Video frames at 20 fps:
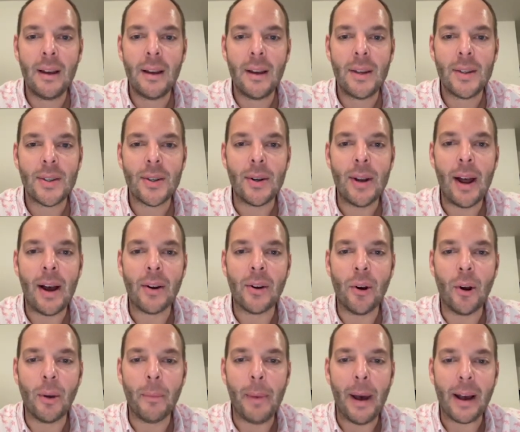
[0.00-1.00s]
So now
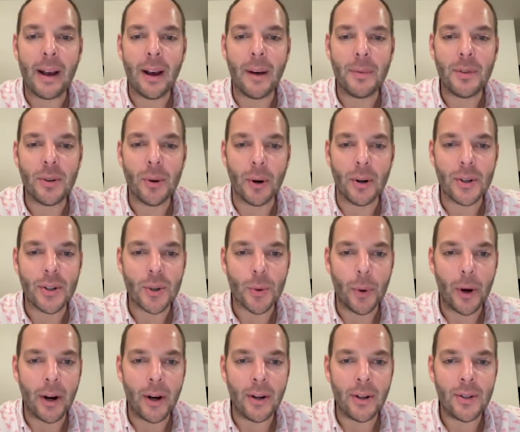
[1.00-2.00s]
going back up to our
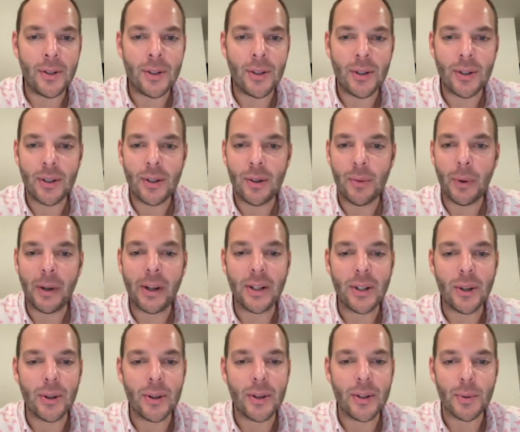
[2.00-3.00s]
squares, we could
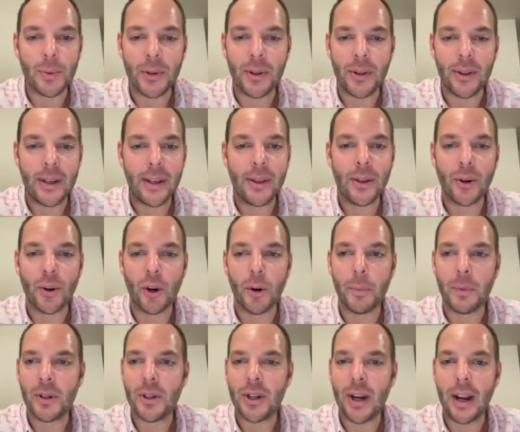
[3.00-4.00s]
do this with either group
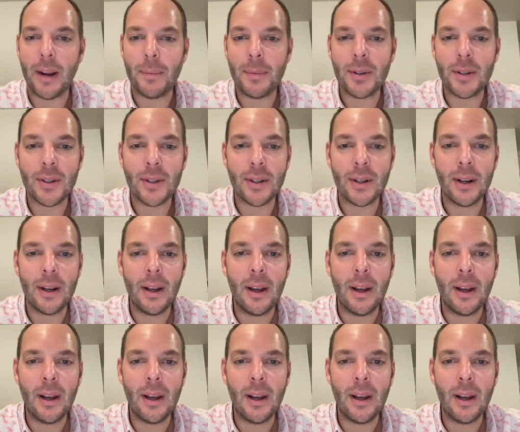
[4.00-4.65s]
of shapes.